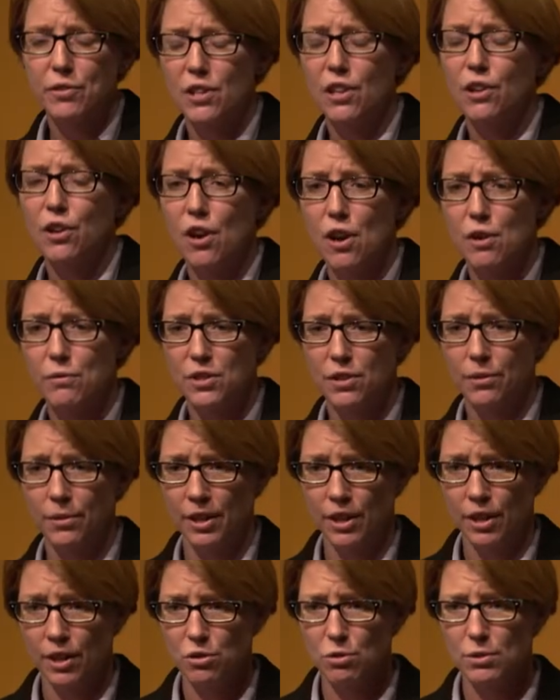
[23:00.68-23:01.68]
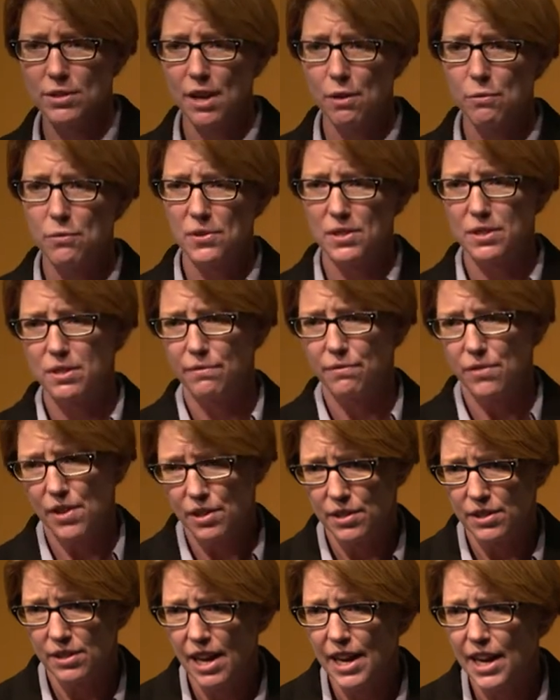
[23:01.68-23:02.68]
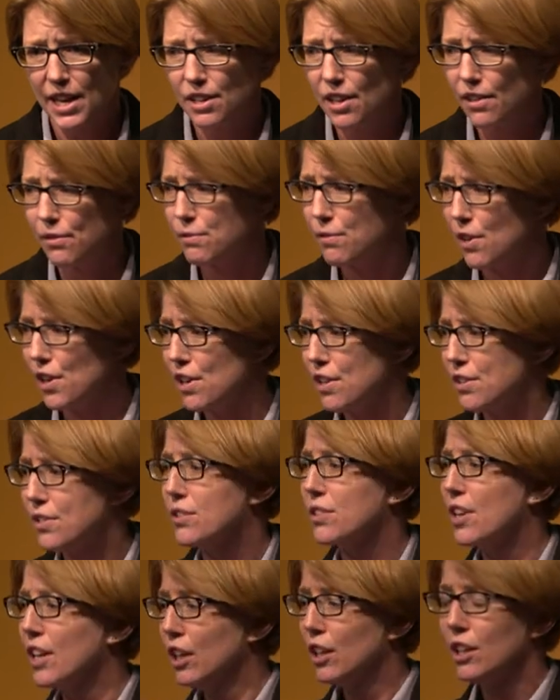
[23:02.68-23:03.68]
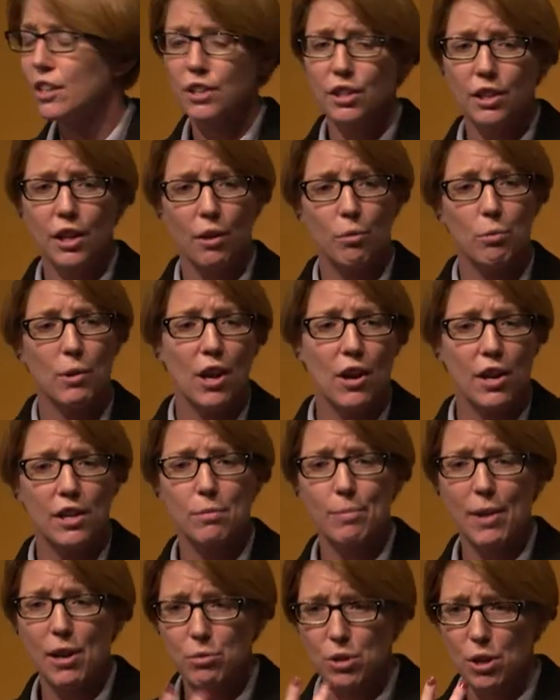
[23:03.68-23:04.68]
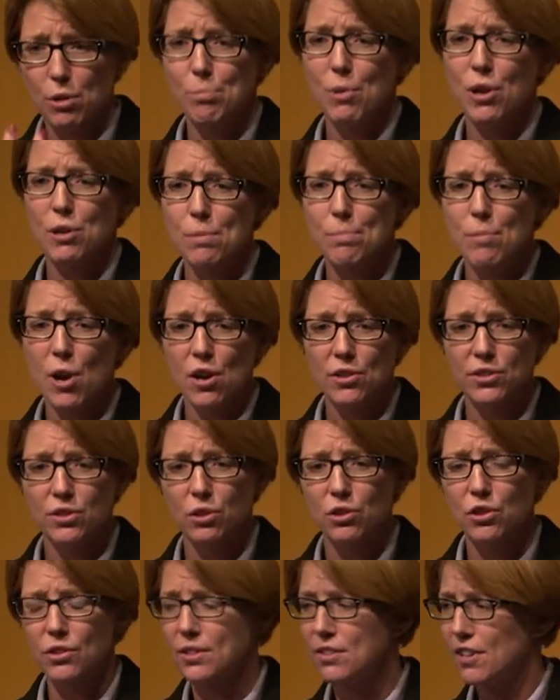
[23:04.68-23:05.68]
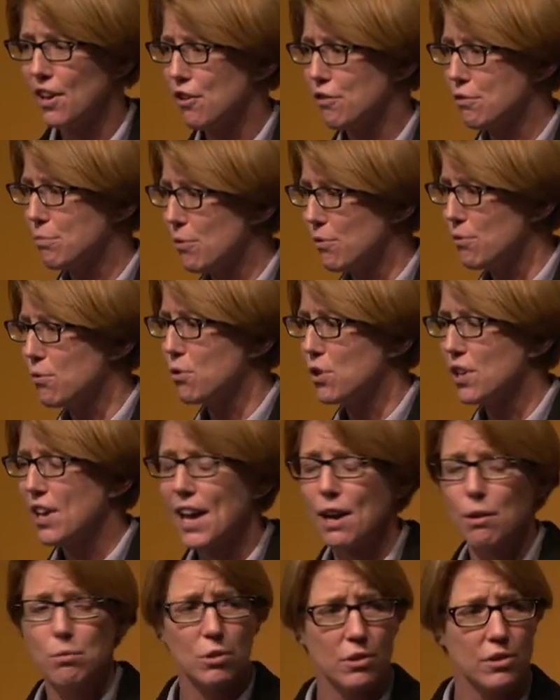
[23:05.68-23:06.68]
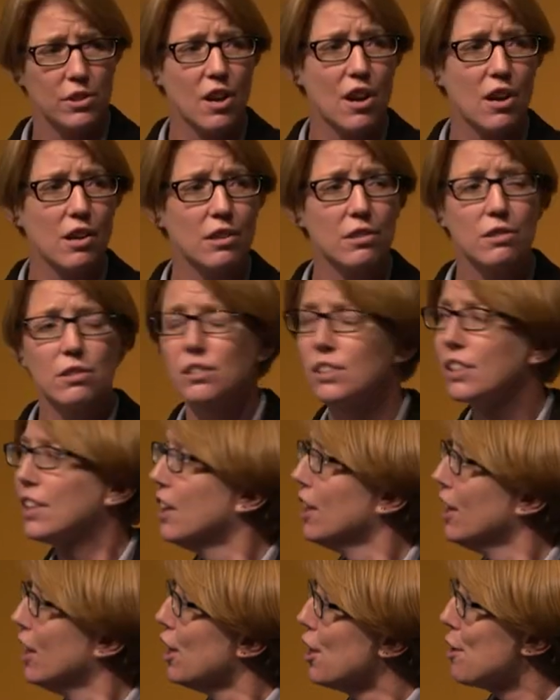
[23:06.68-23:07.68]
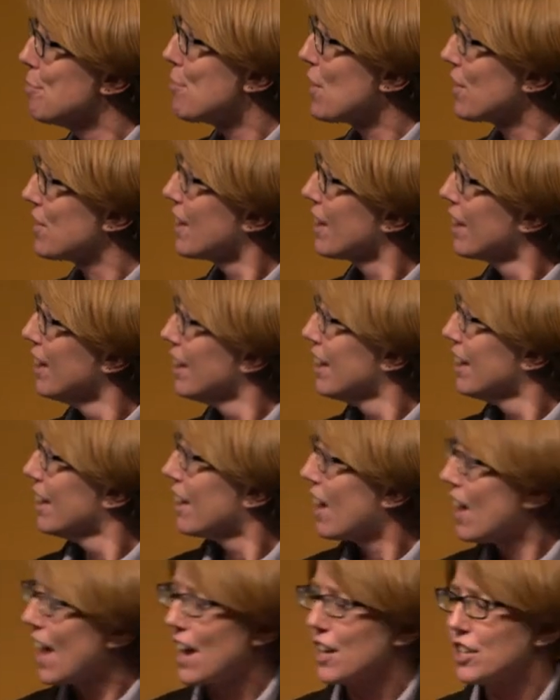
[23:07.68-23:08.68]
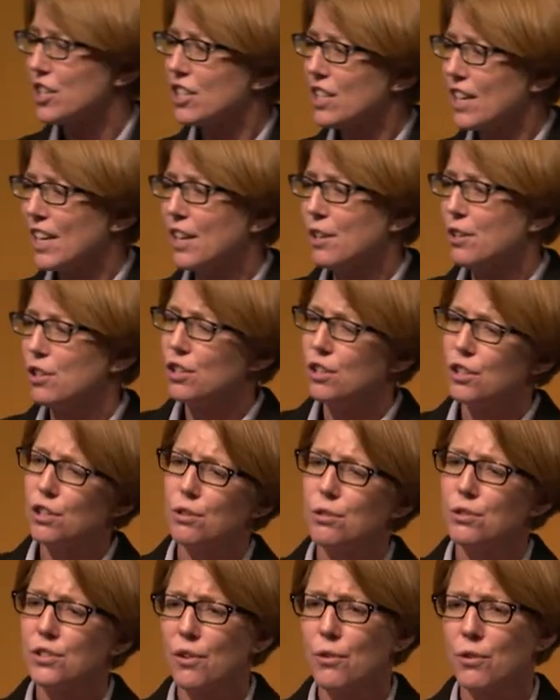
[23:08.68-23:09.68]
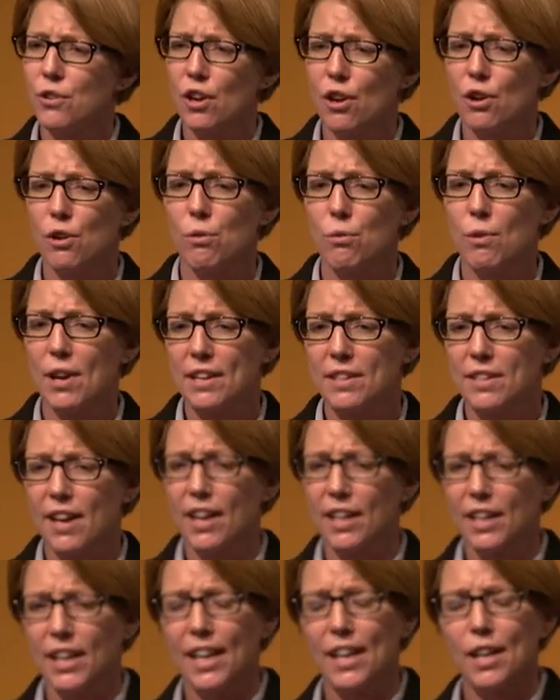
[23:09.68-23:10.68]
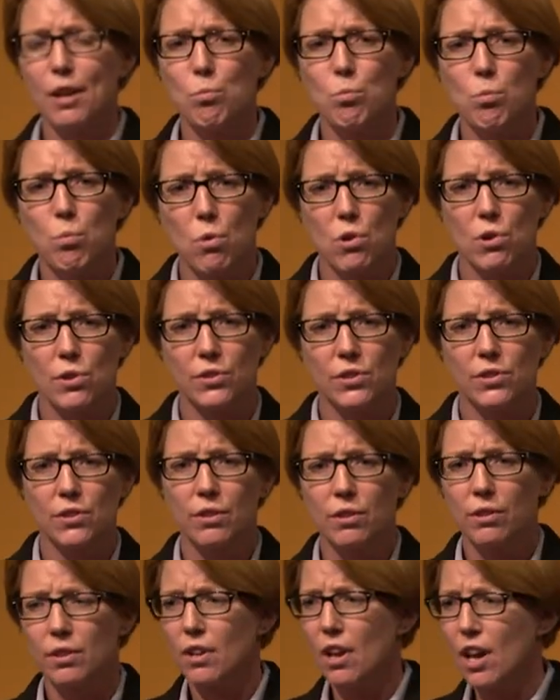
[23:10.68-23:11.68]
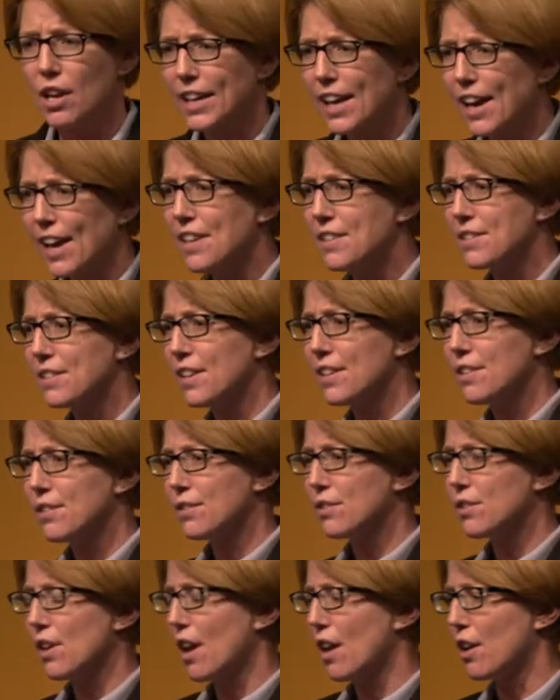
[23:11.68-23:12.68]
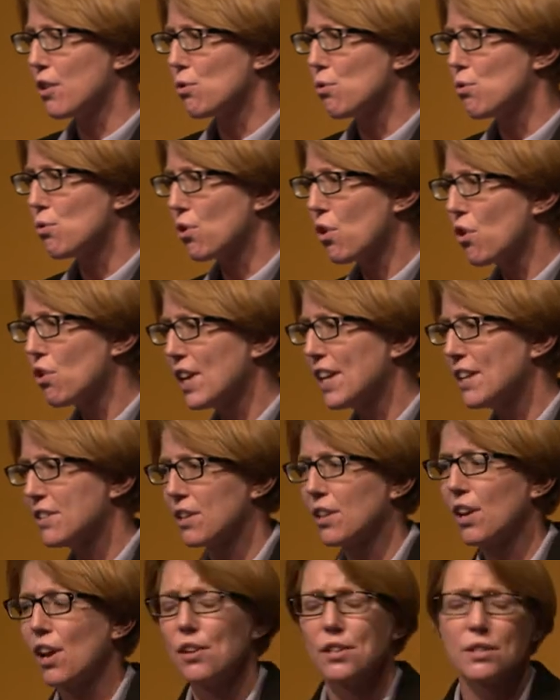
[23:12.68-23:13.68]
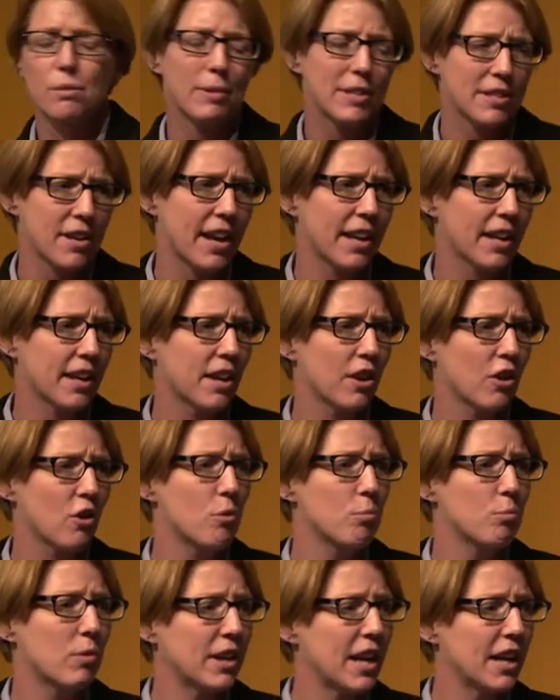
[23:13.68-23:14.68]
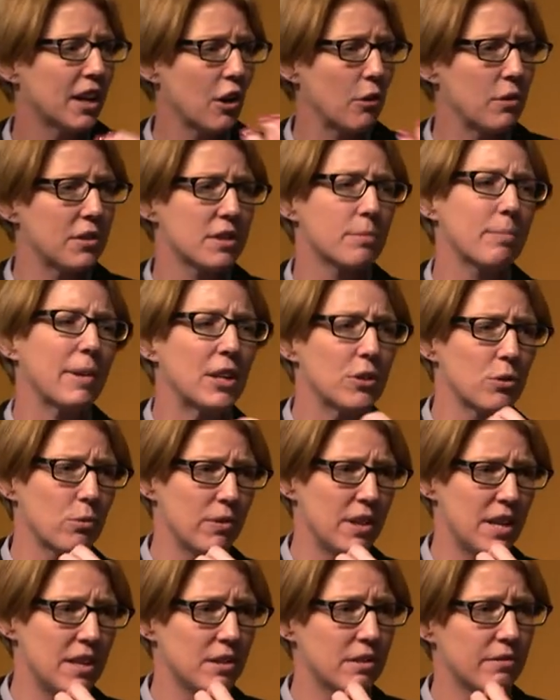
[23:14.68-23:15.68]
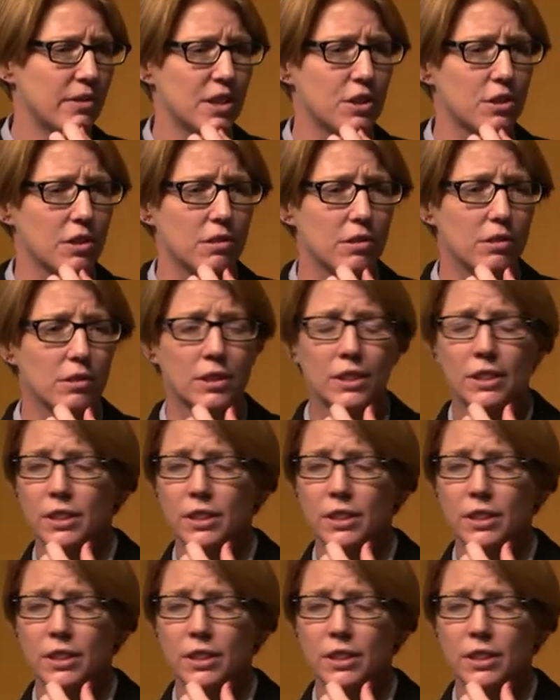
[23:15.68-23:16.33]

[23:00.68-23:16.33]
to look after yourself as the first aider first. You know, we heard about you put the mask on yourself before you help your child. But actually you don't know exactly what cases your colleagues are going to be taking on when they go and speak to an individual.